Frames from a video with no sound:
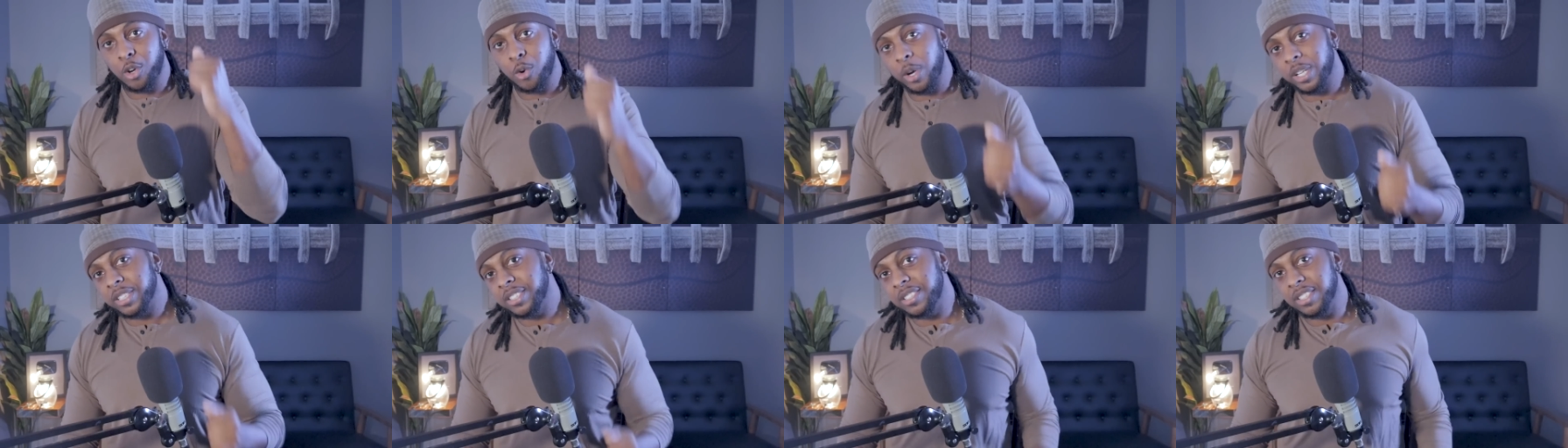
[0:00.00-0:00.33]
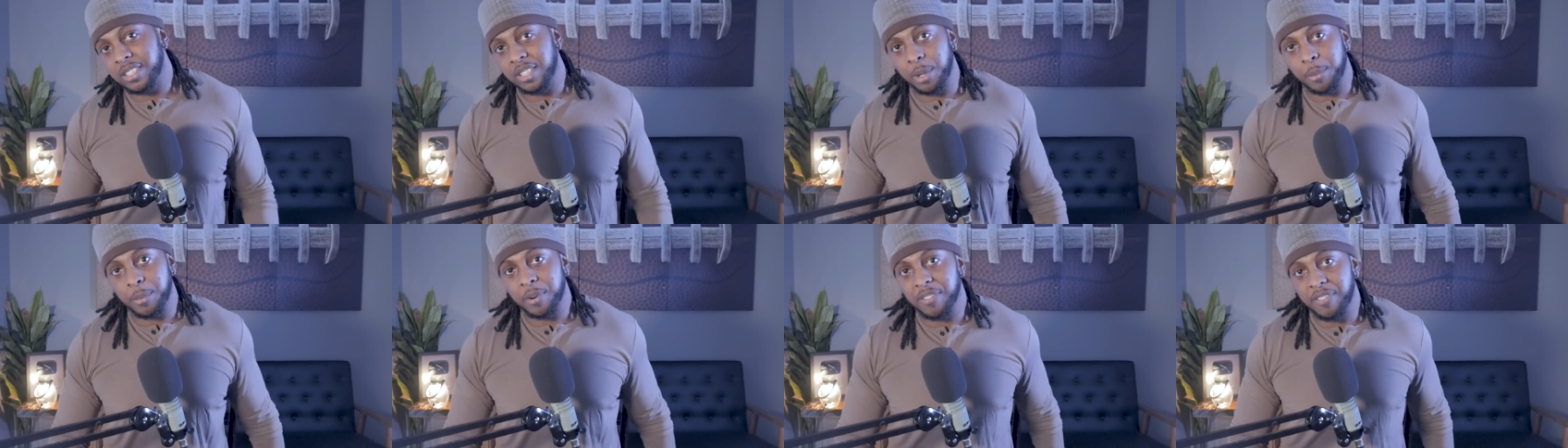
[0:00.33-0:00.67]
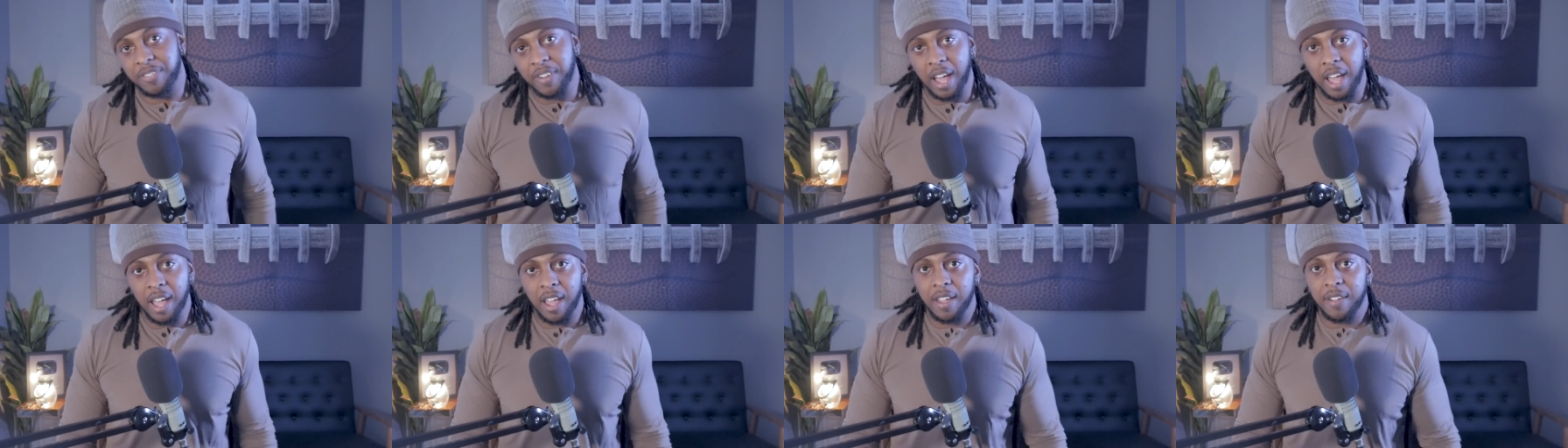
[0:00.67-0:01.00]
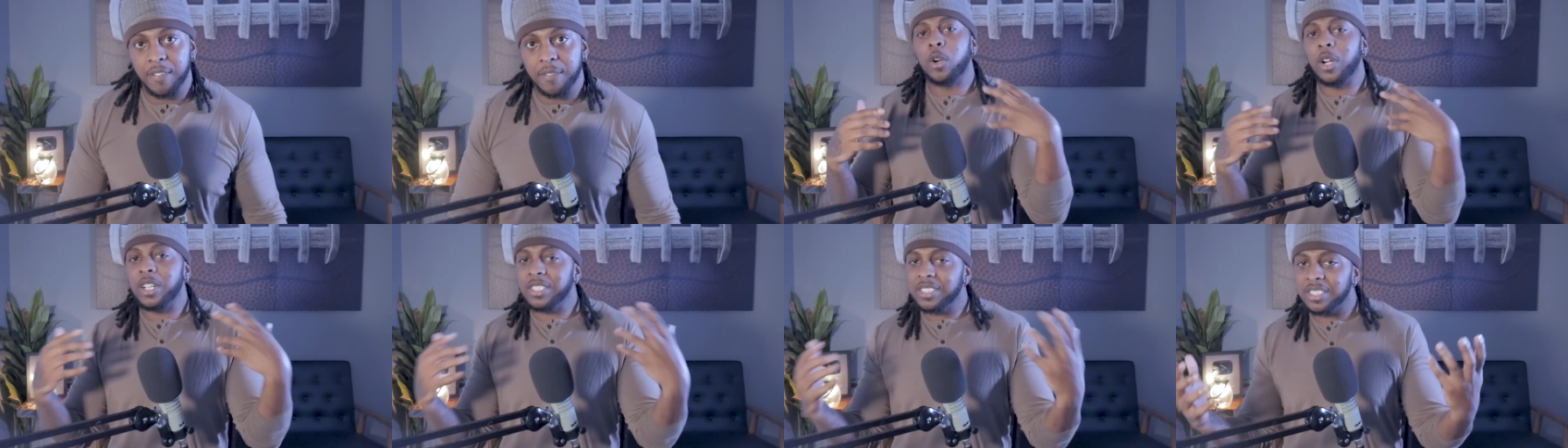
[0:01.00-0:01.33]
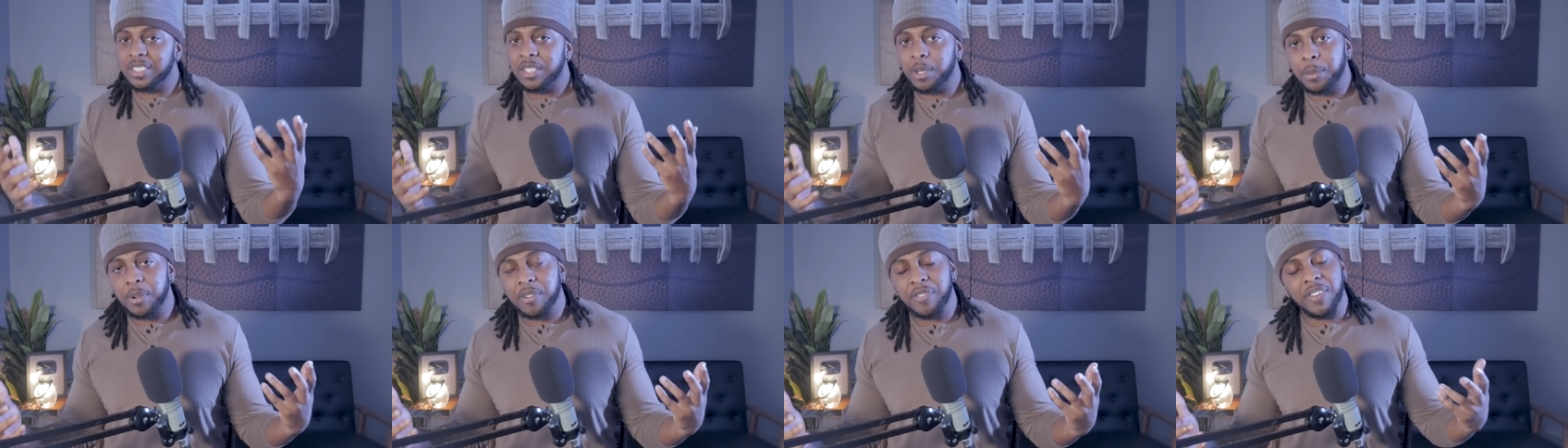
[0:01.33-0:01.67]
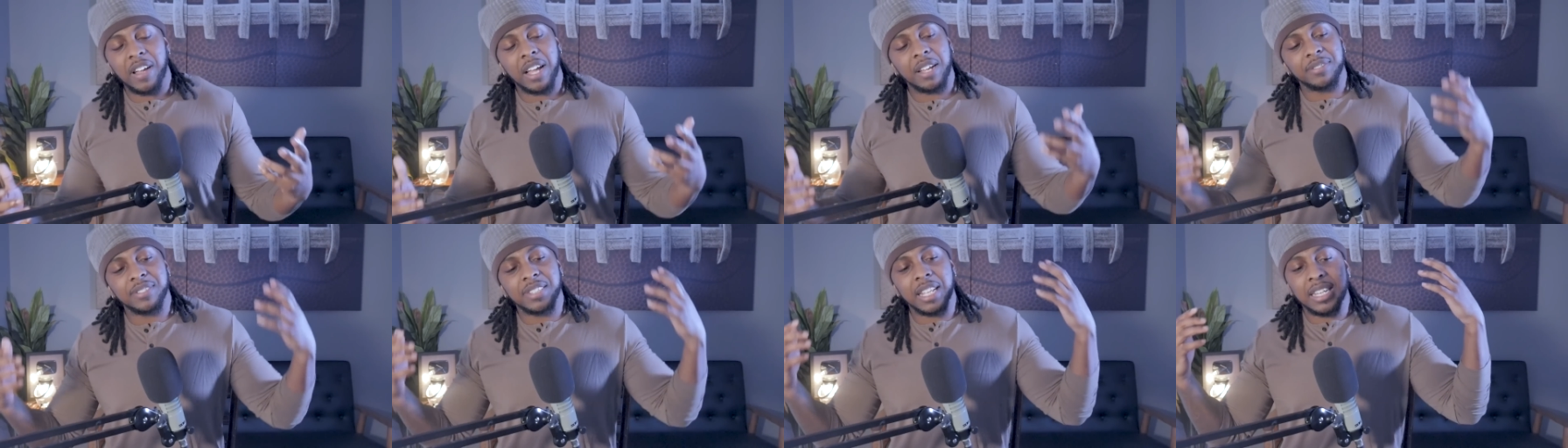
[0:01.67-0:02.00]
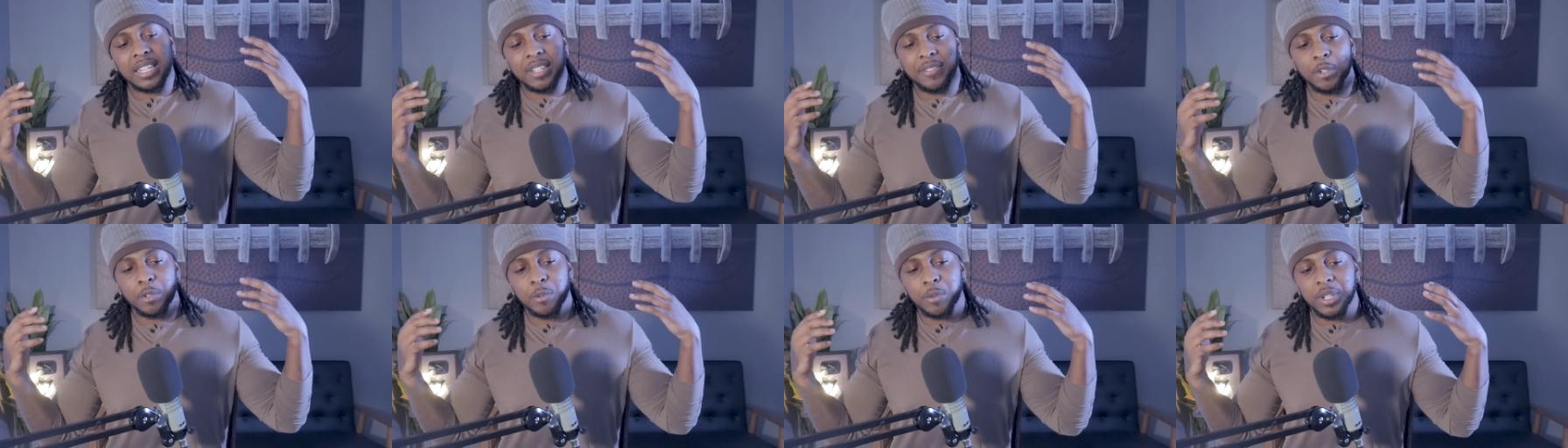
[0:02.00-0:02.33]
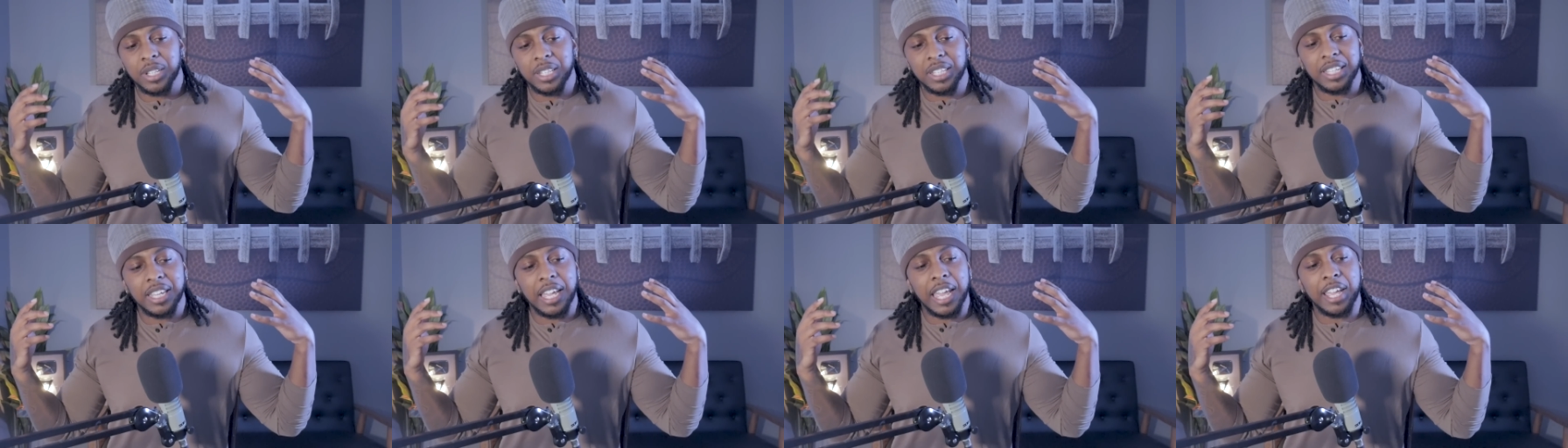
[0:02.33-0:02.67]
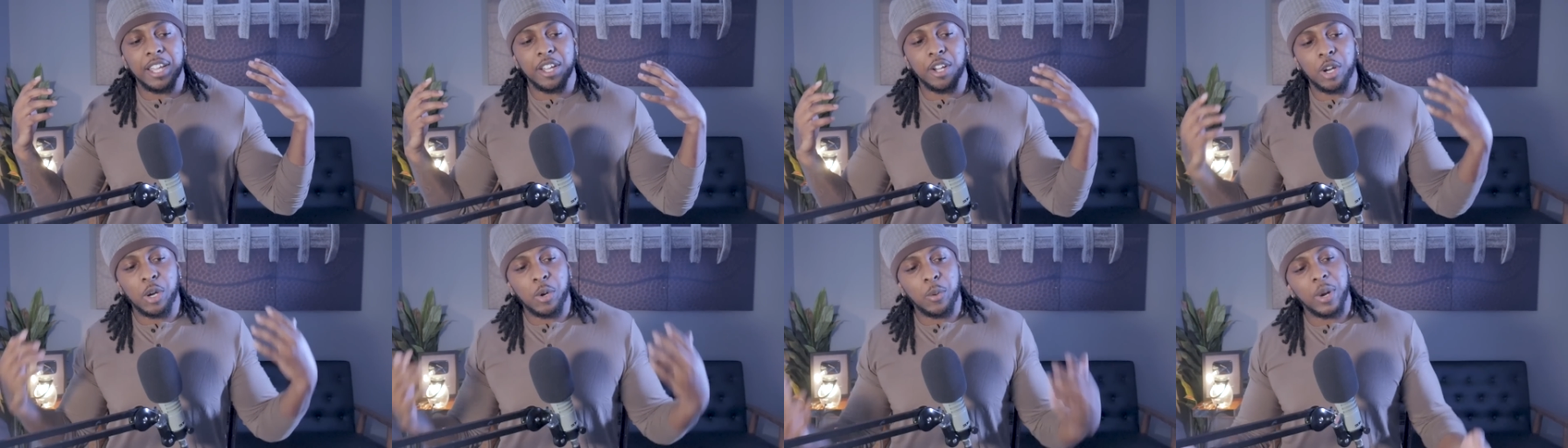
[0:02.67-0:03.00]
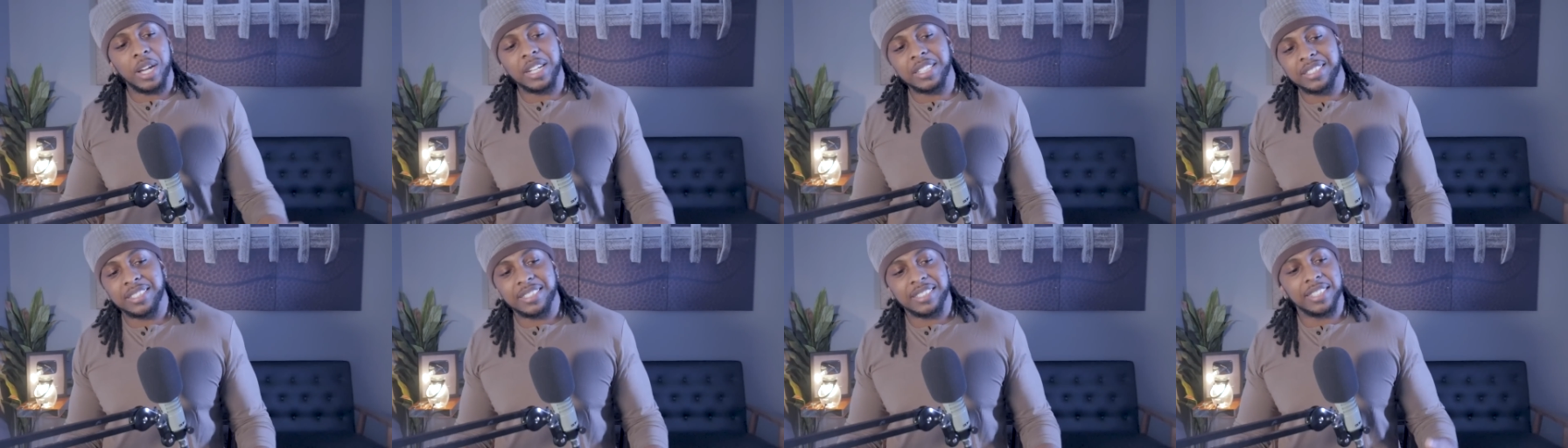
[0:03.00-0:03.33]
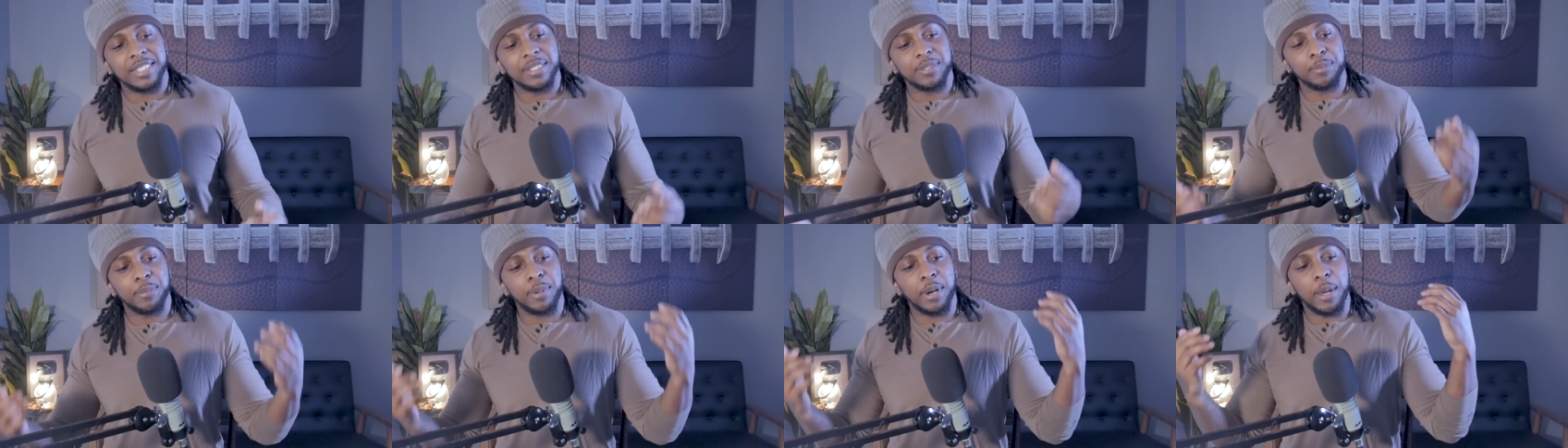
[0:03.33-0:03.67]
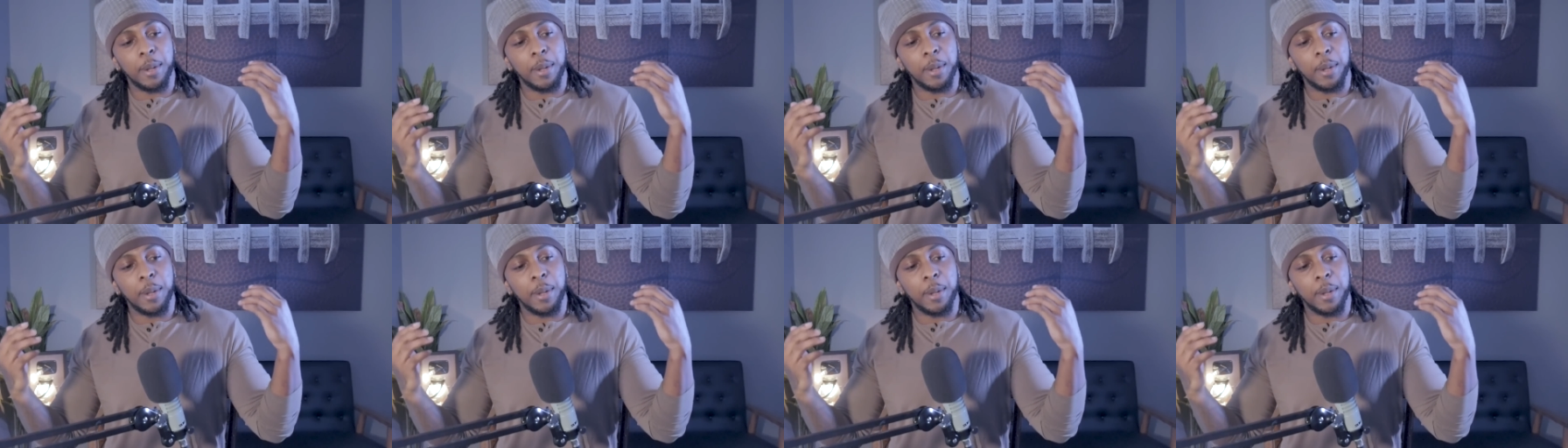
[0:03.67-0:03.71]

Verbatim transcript: question number five. Question number five is not even really a question,